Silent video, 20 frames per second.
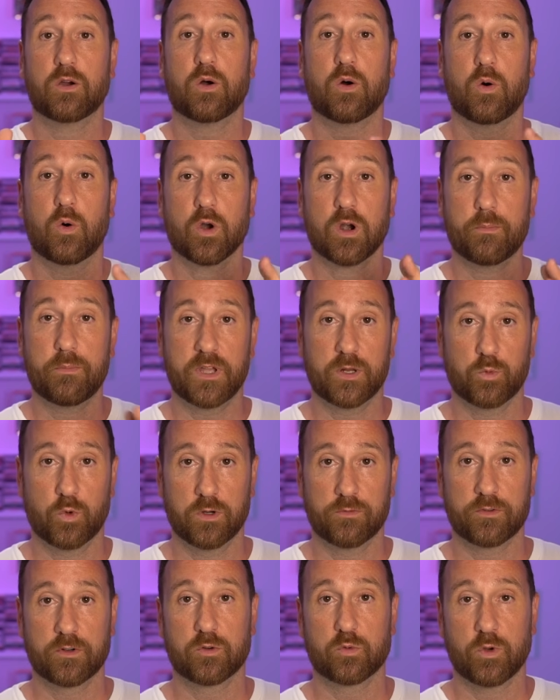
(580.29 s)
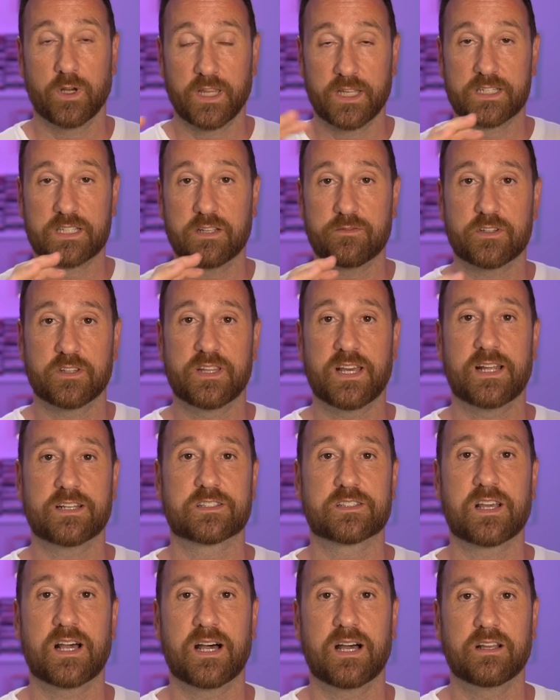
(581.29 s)
or a midwoofer, relative to that
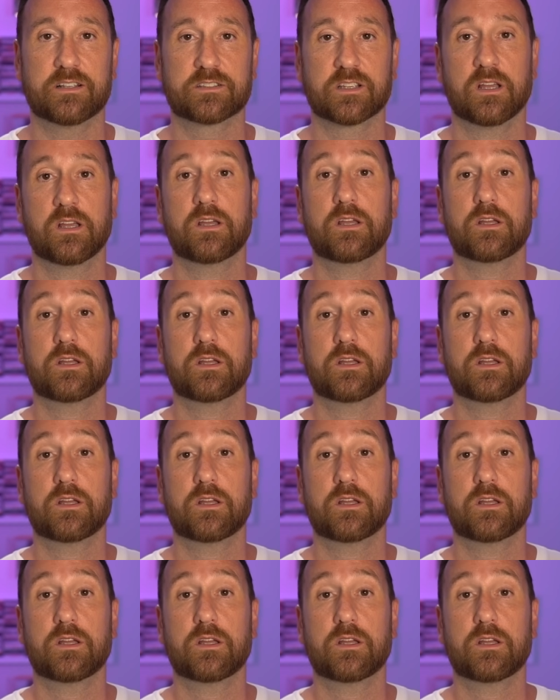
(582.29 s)
size,